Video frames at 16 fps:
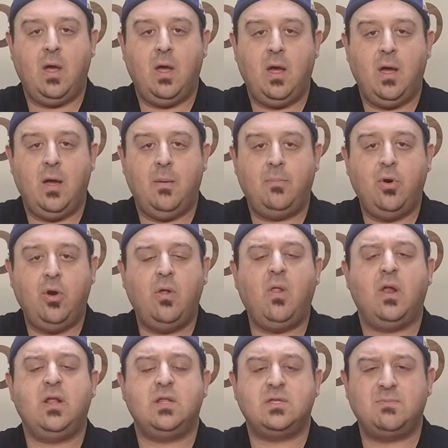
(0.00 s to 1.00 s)
pearl
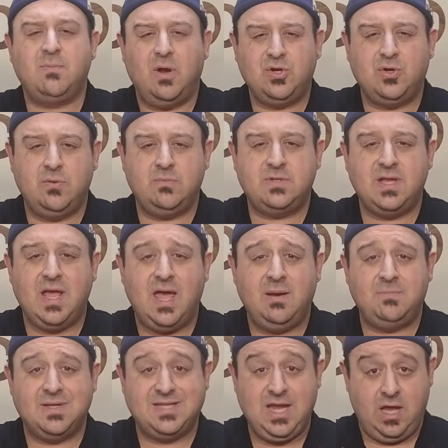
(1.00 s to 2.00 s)
onions, mushrooms,
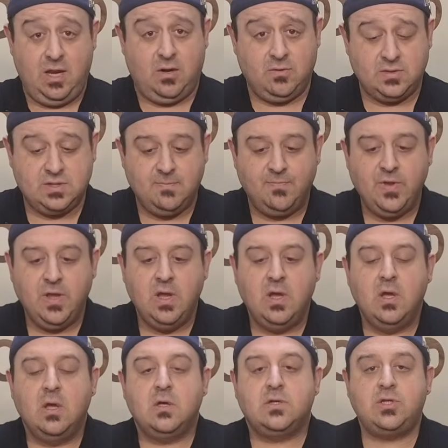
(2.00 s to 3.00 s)
and potatoes.
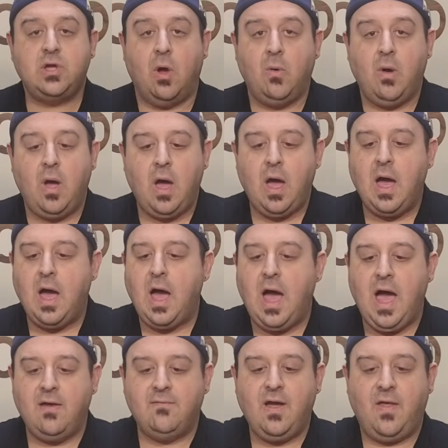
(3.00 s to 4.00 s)
So,
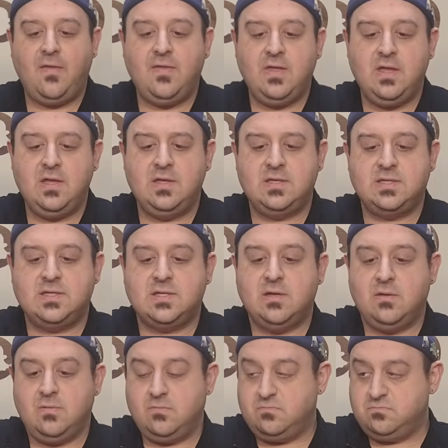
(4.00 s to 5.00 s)
I've got these
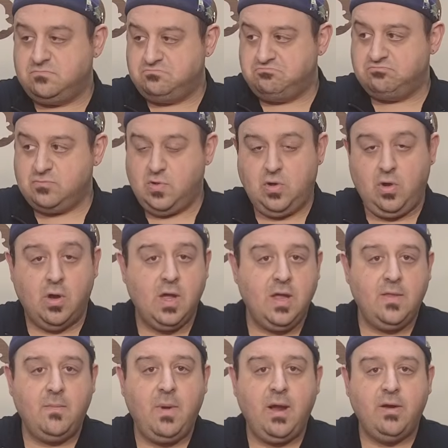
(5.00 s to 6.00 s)
cooking
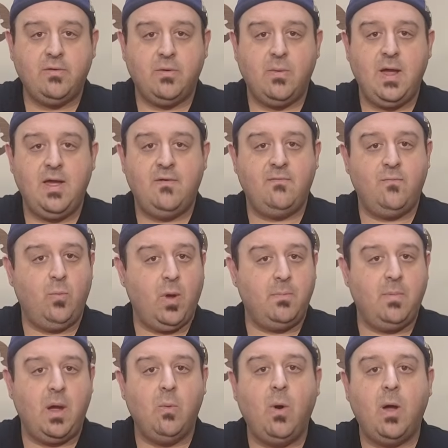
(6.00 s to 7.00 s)
in the microwave
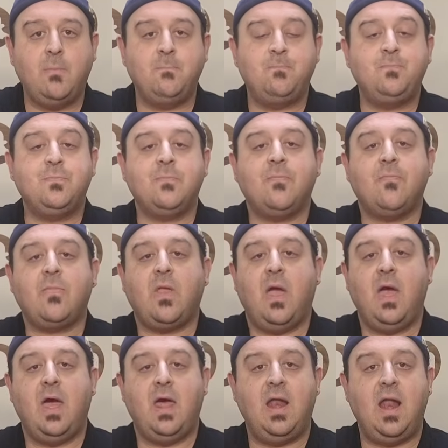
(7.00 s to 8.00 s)
one by one,
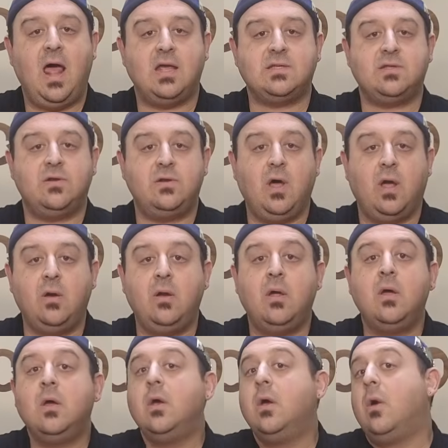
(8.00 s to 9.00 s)
and as they're done,
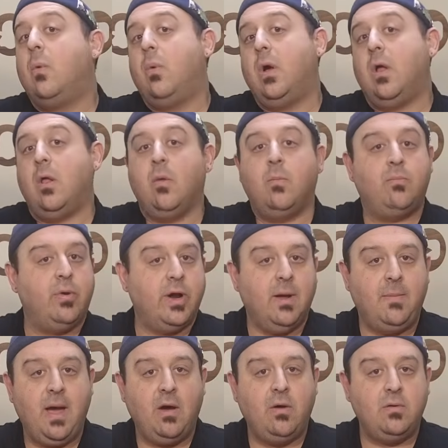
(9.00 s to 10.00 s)
we'll bring
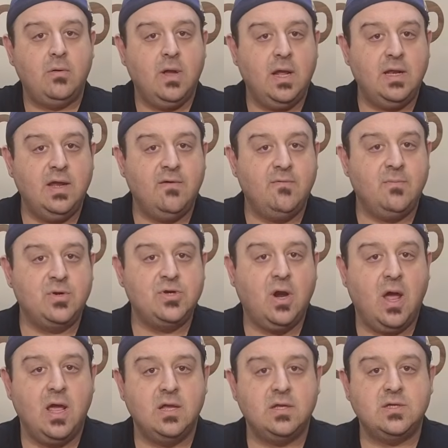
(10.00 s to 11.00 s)
them out and give them a
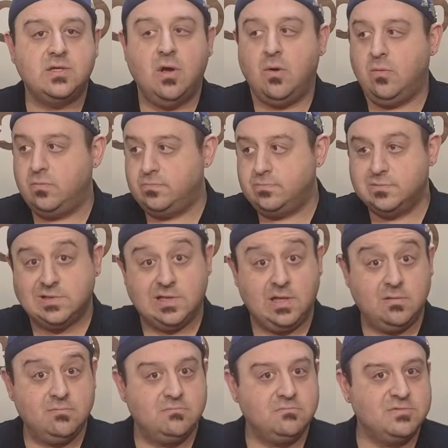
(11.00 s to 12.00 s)
try. So,
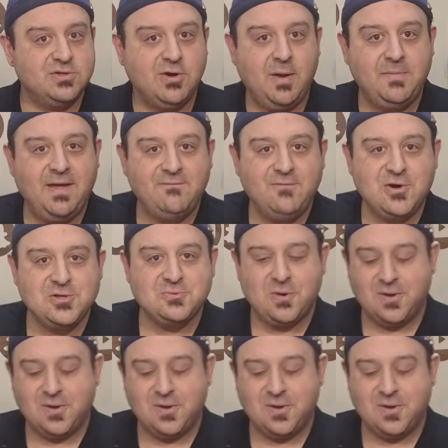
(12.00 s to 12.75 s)
let's grab that first